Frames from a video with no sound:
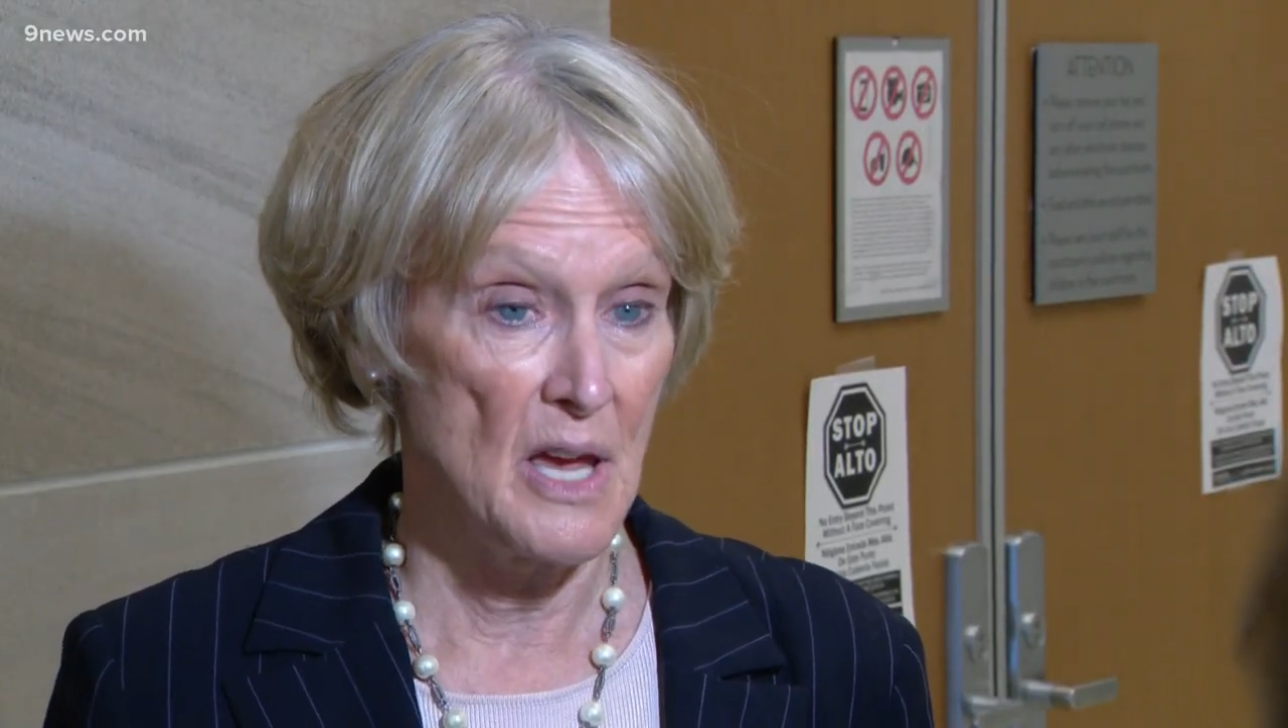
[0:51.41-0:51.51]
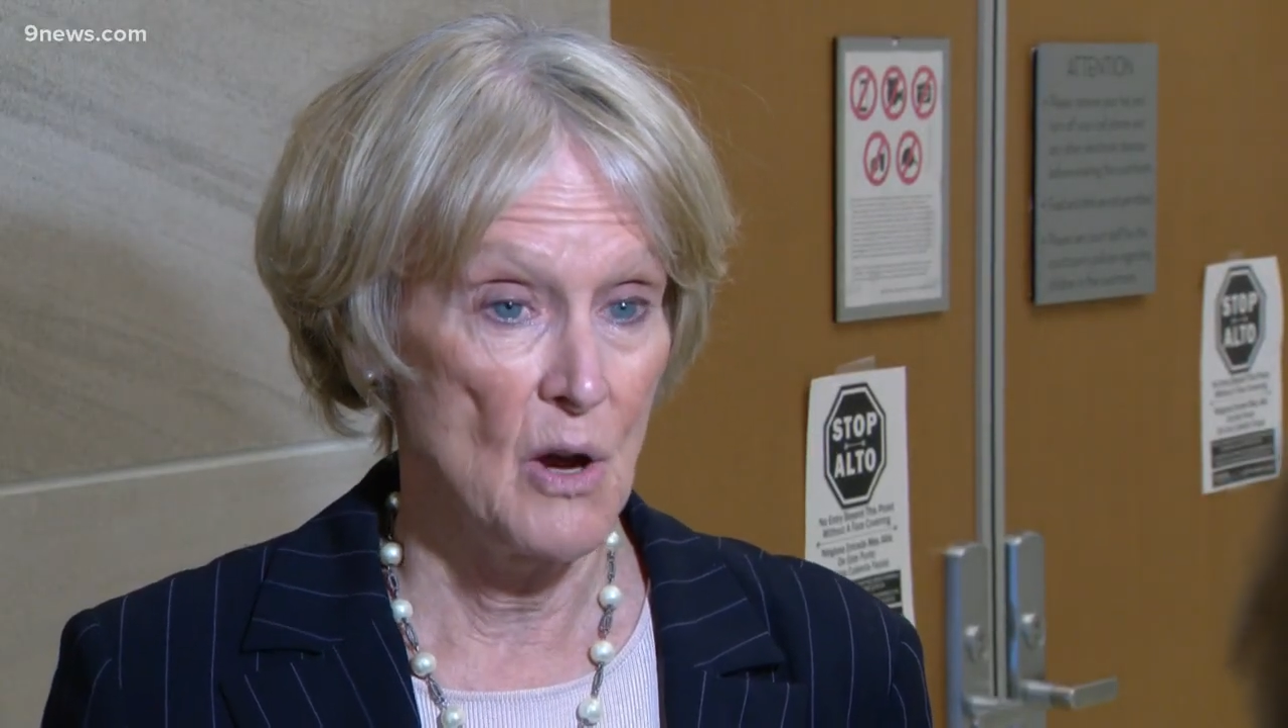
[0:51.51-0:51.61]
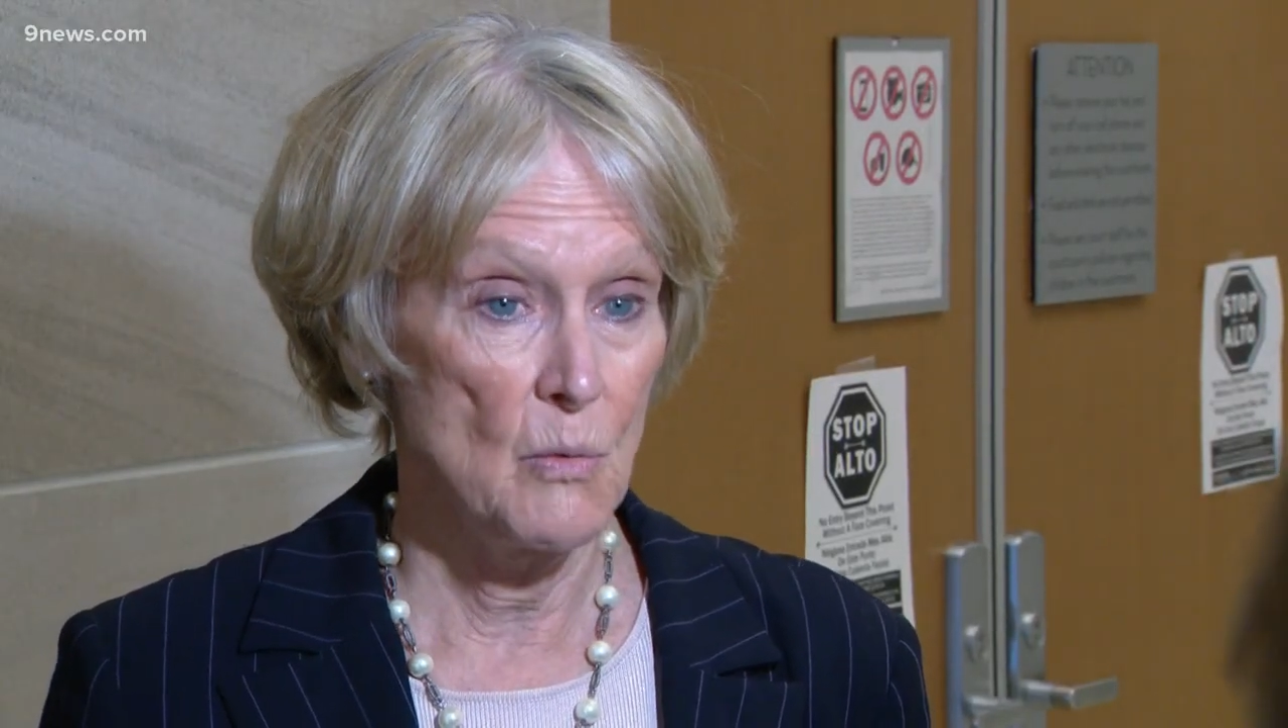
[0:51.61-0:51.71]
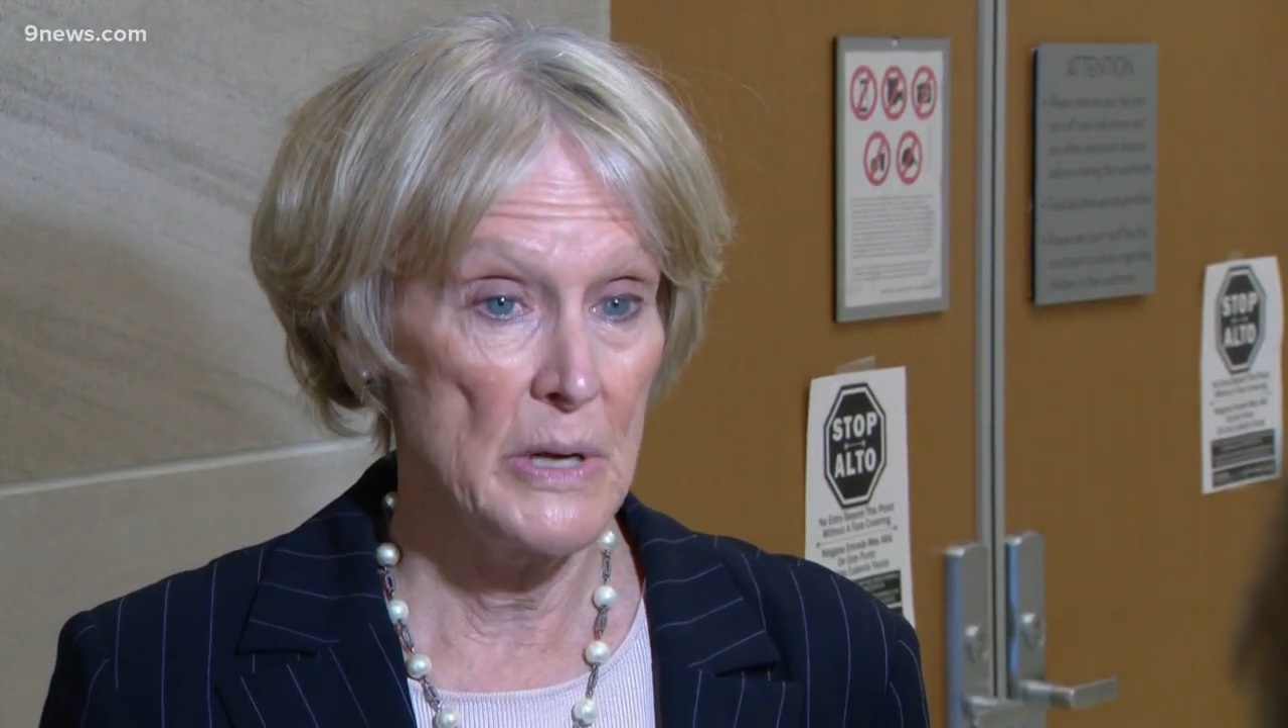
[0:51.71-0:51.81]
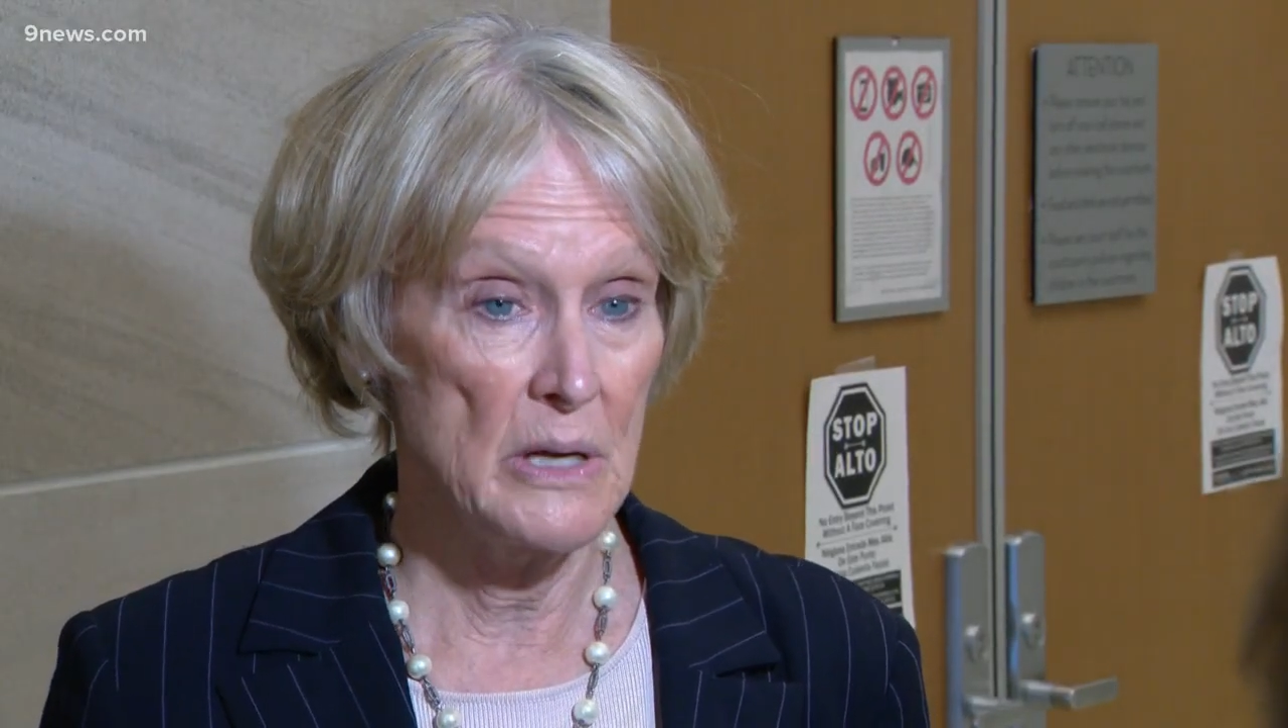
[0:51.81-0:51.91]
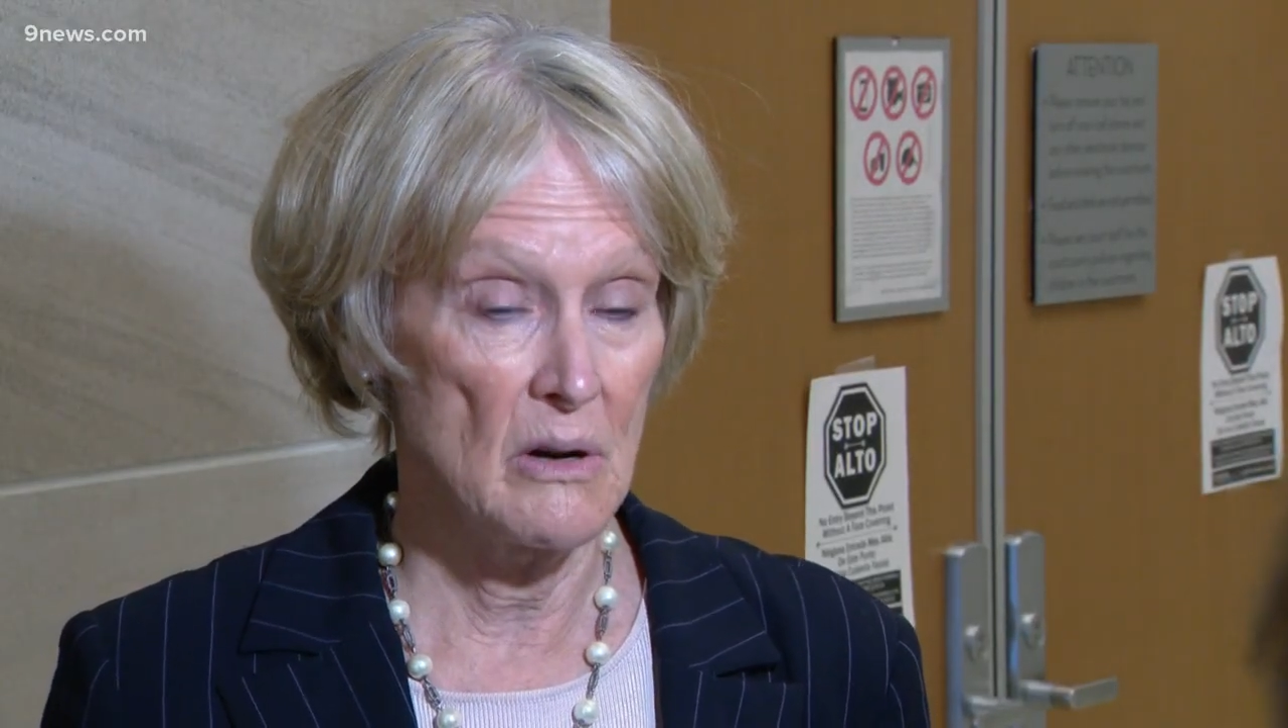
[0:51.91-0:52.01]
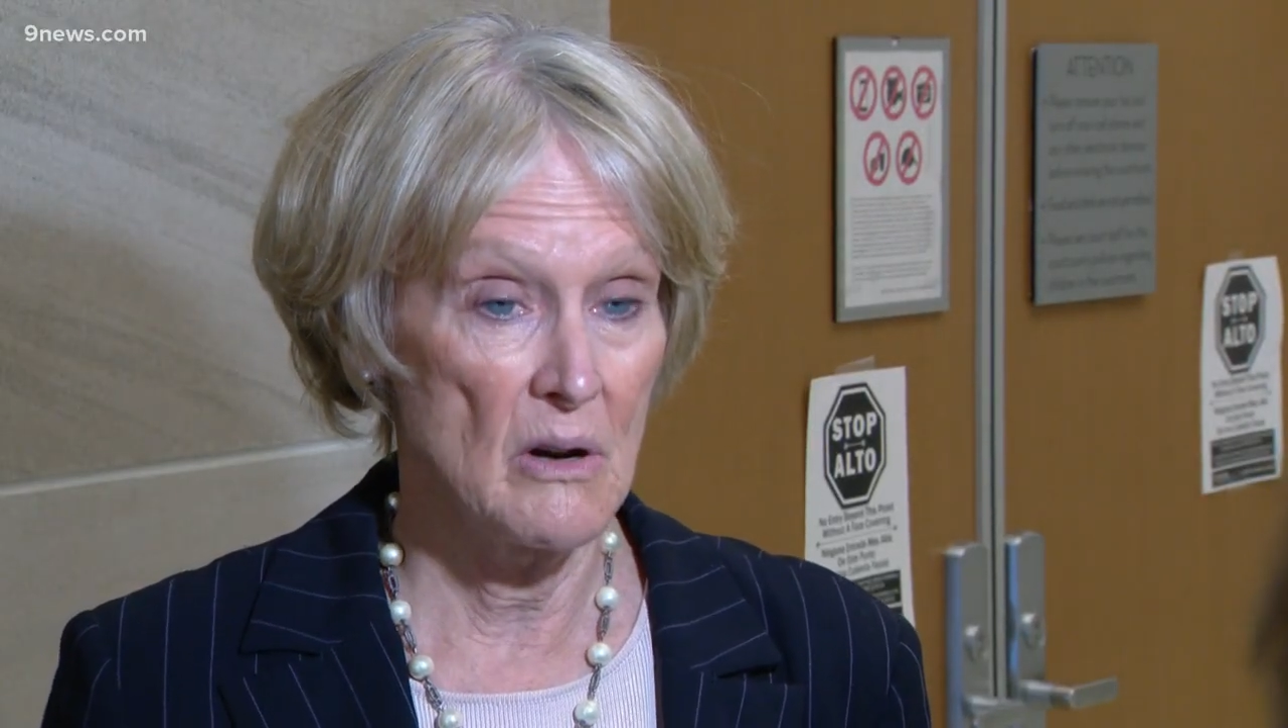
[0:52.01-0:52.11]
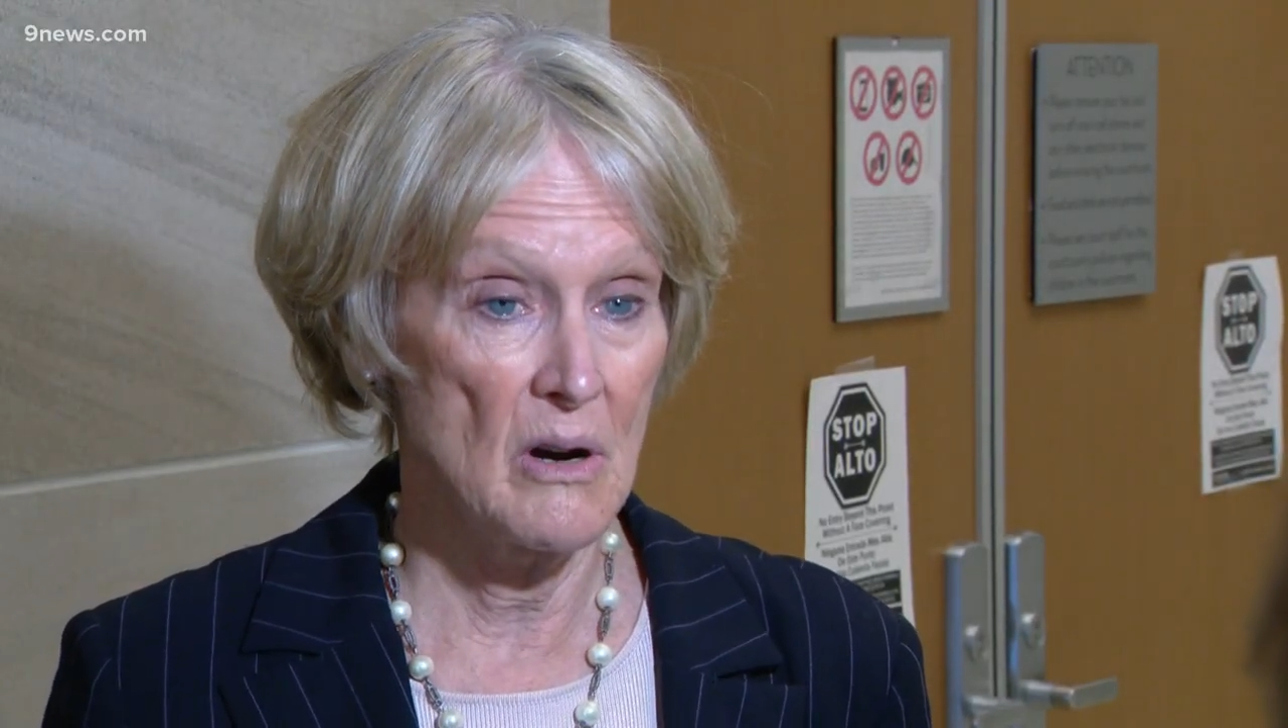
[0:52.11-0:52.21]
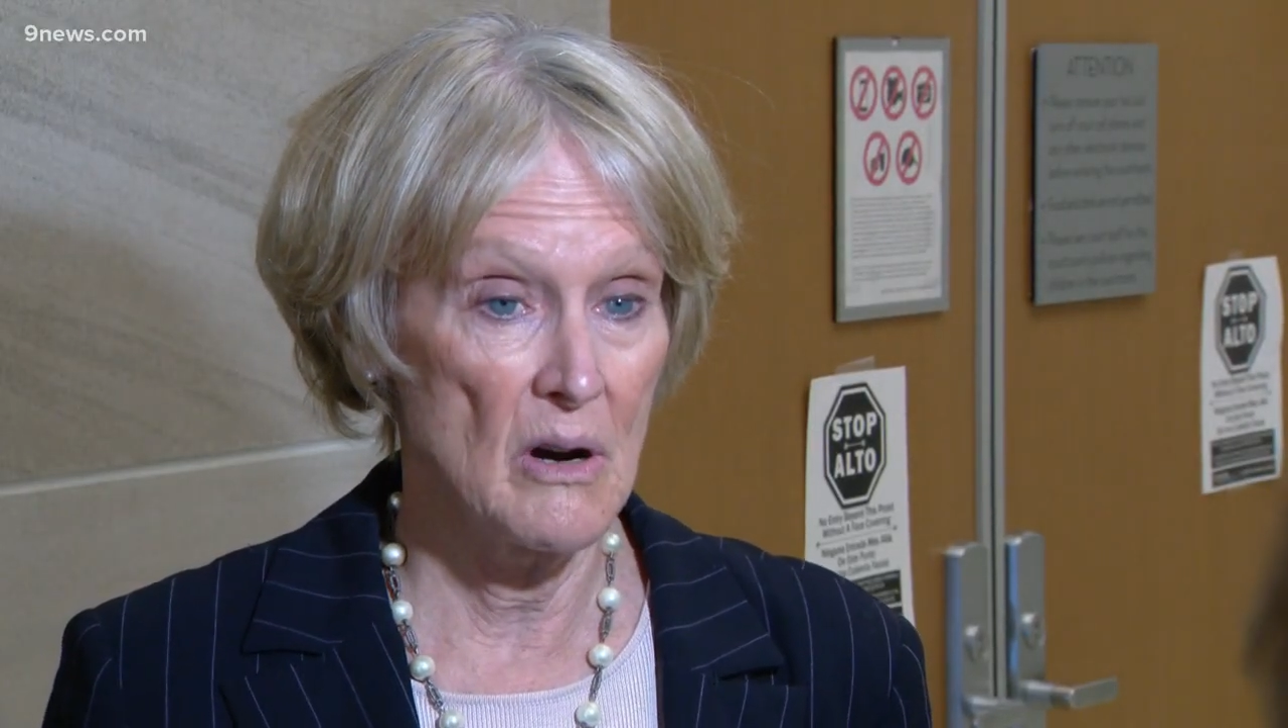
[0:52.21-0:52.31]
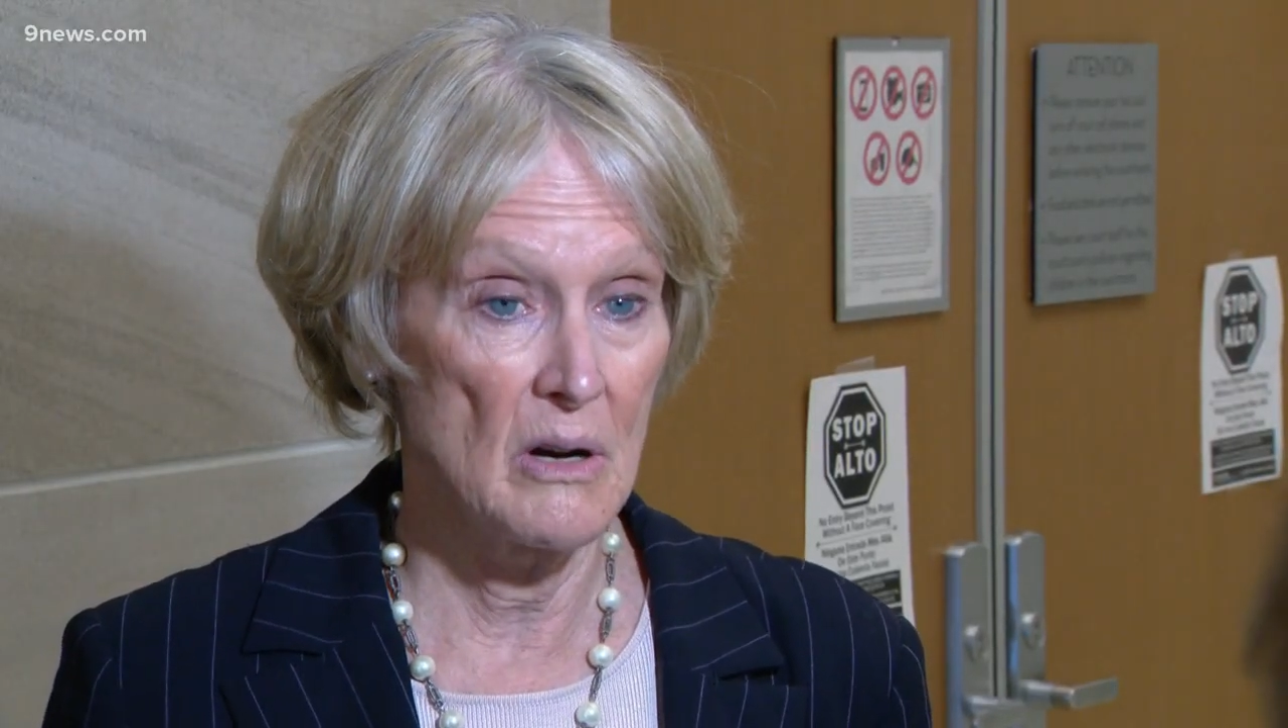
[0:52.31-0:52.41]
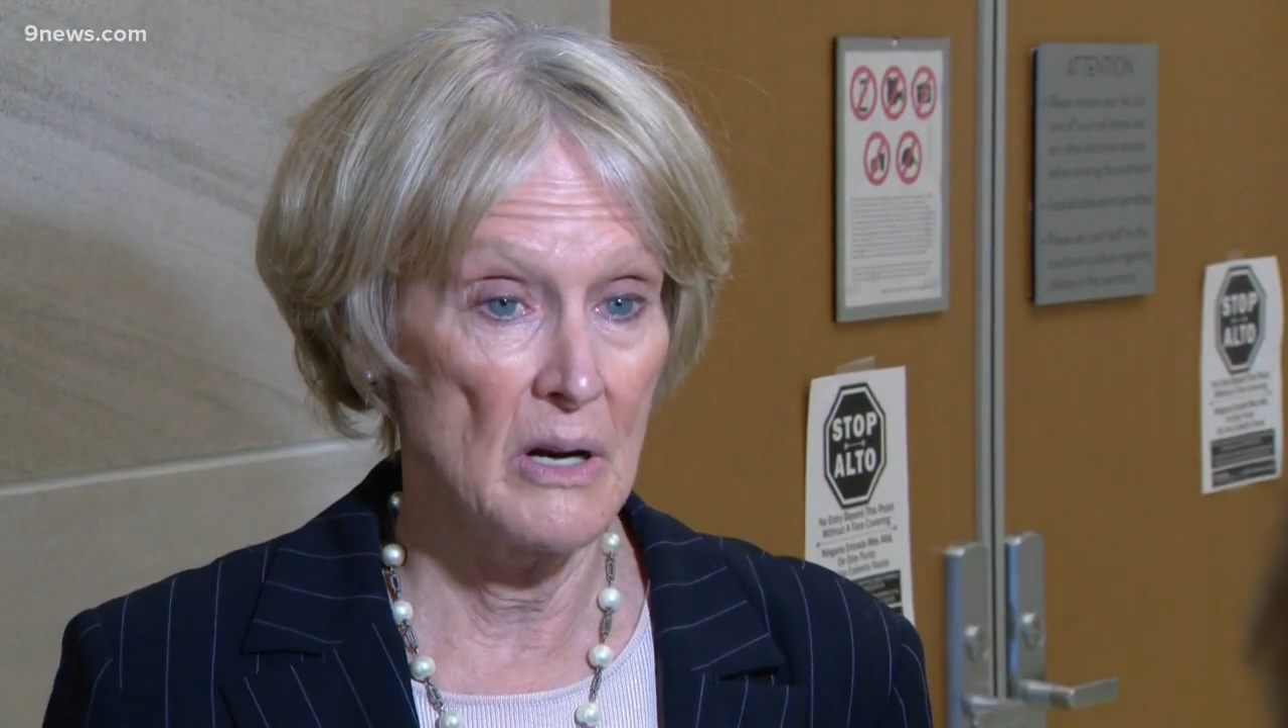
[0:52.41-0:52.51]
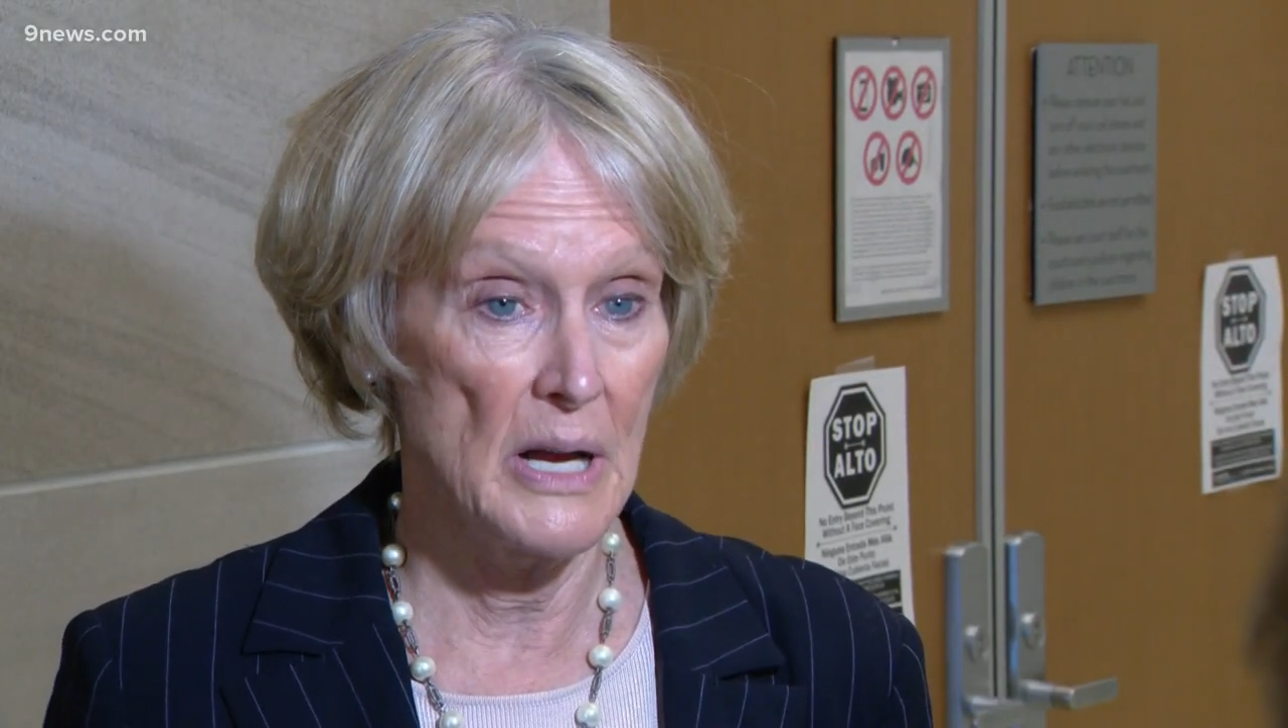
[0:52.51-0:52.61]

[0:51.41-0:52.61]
We are